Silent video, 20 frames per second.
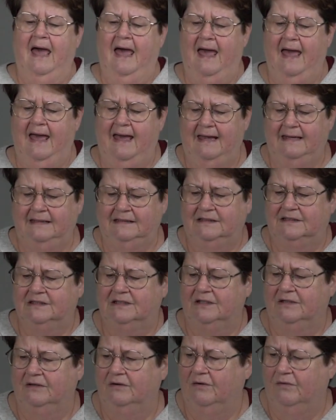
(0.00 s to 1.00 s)
And
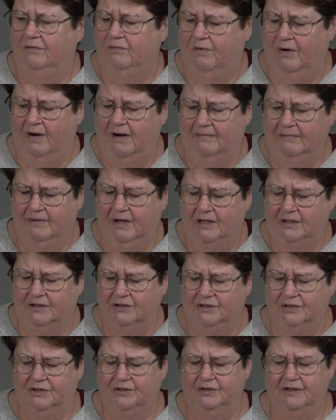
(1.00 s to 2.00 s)
what I'm gonna
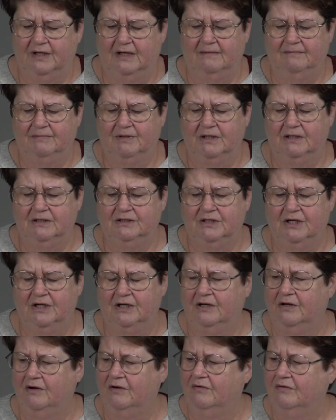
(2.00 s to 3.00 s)
do, I'm gonna
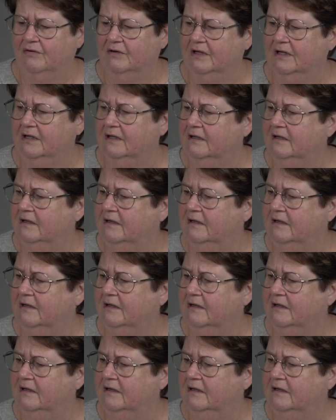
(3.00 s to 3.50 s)
turn it on,